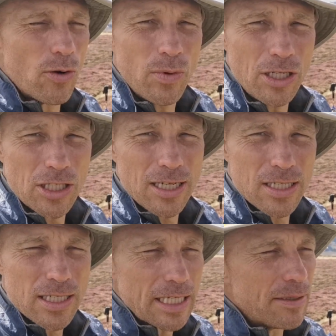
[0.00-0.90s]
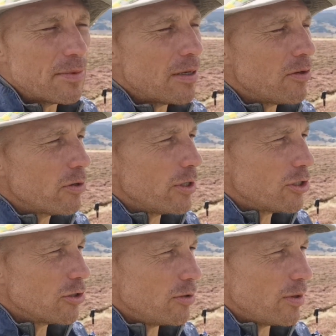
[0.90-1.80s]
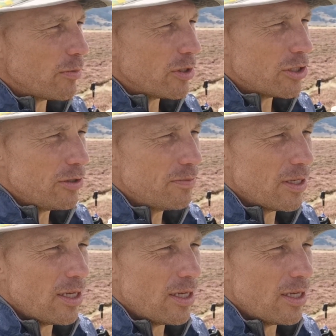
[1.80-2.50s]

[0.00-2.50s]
we shall see. I'm not quite sure what we'll do.